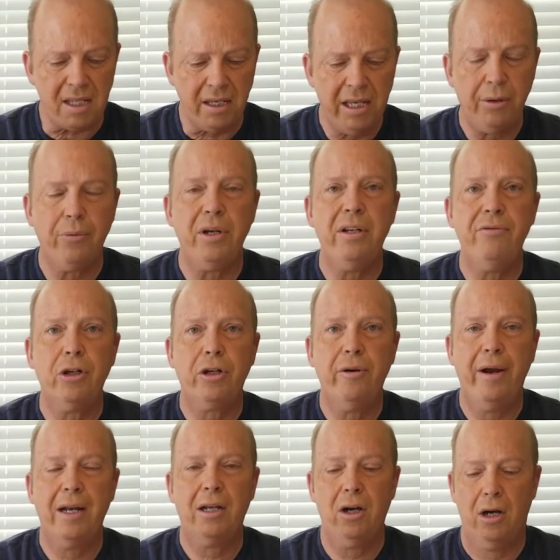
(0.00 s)
Get rid of your
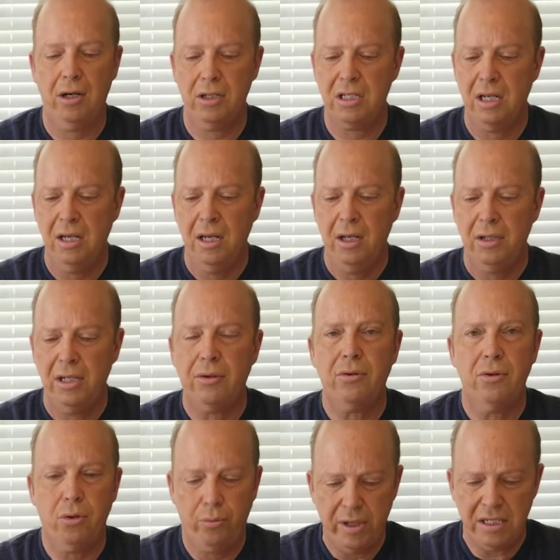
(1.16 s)
credit cards. Now,
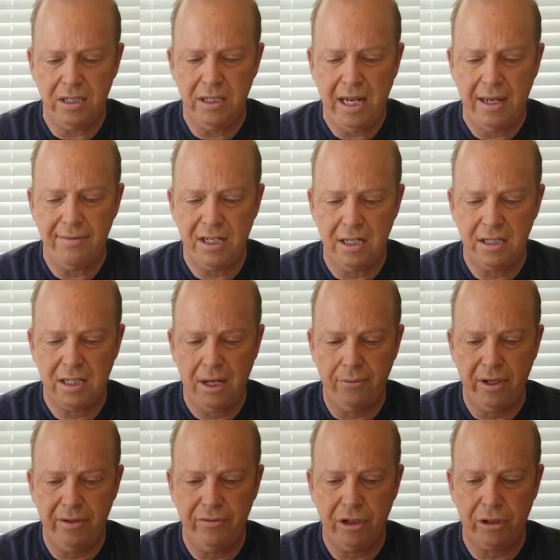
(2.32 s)
the reason Dave says get
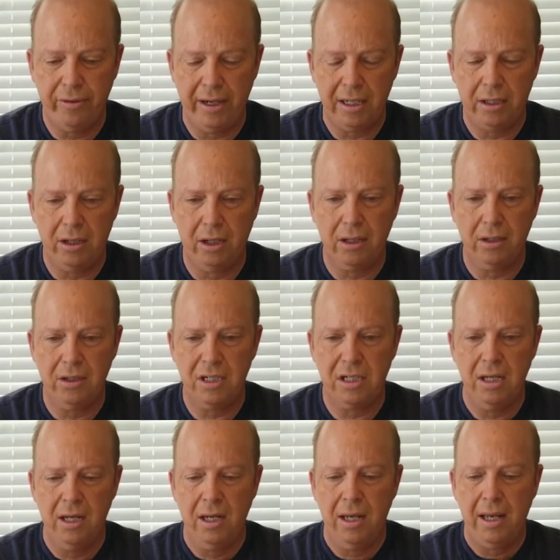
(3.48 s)
rid of your credit cards
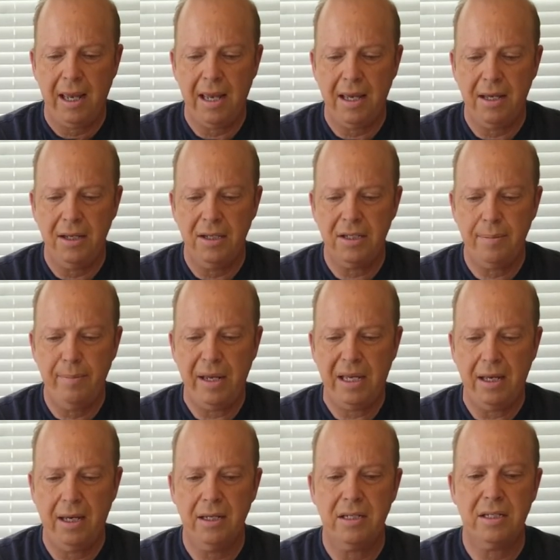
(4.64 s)
is
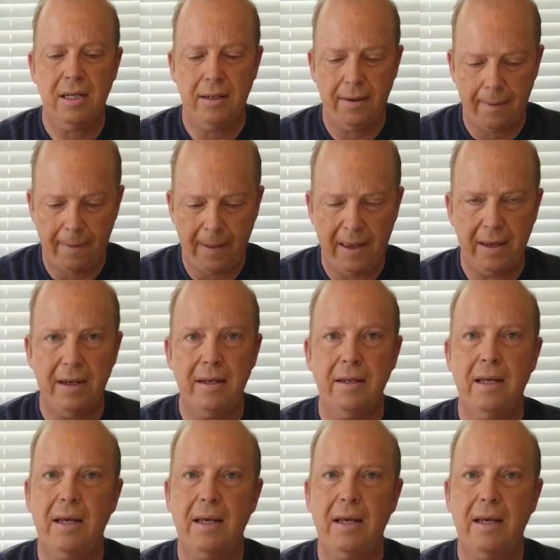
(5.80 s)
because, and